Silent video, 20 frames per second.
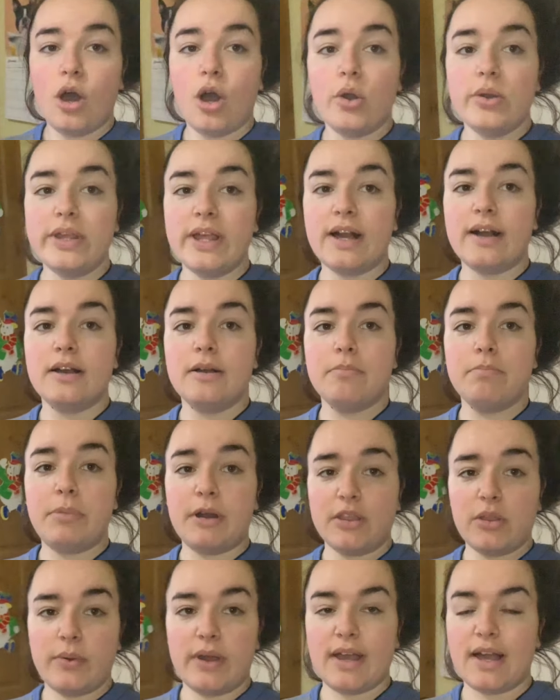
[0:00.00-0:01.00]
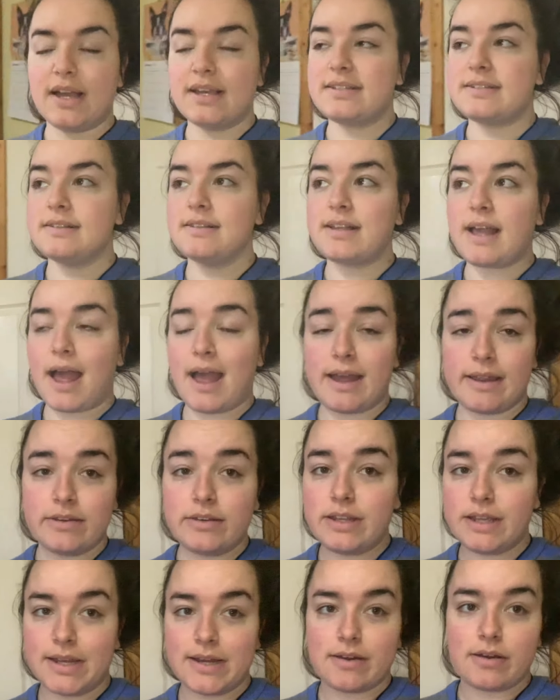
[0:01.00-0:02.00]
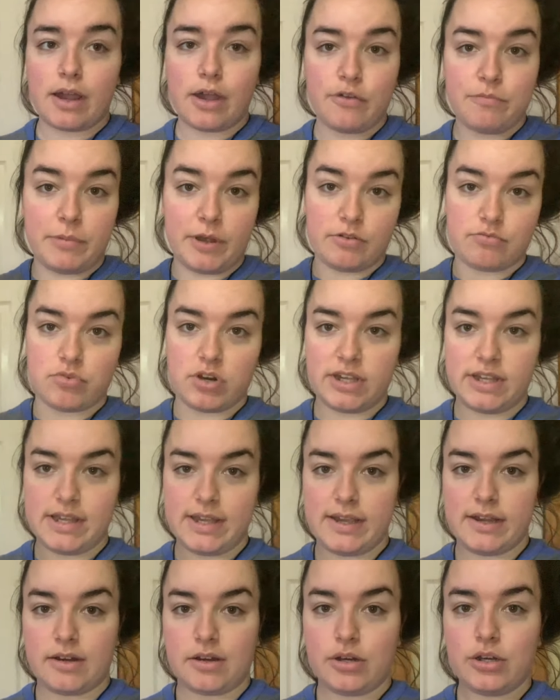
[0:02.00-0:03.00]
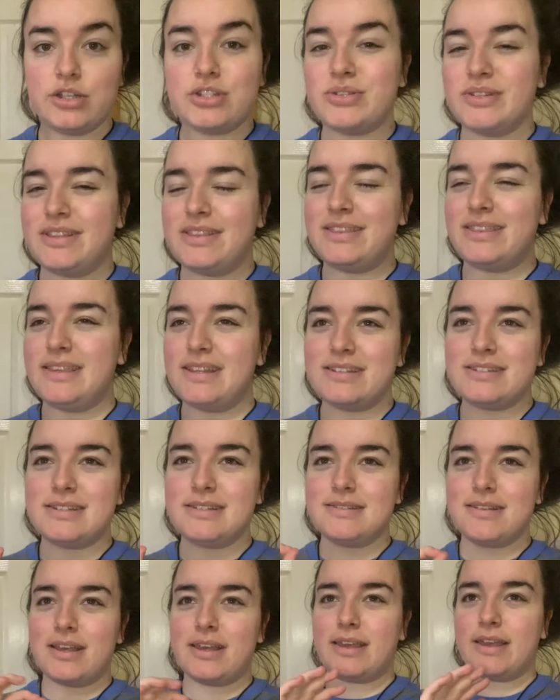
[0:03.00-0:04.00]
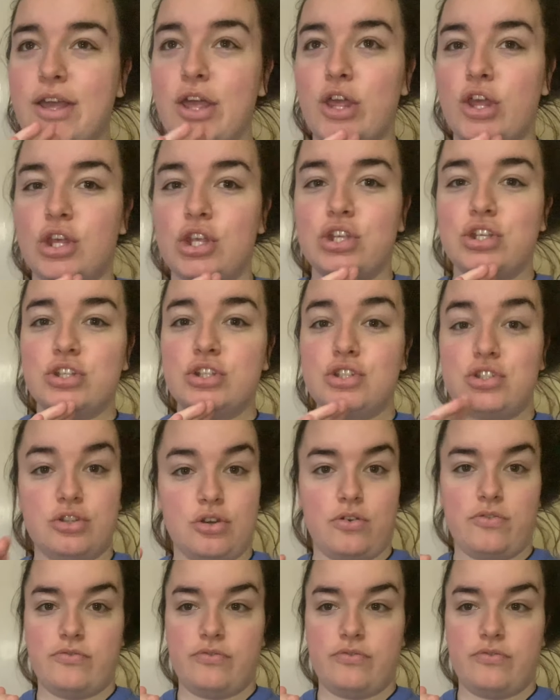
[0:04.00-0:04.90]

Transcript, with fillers: Oh yeah, by the way, I still can't hear out of my right ear. So this is like so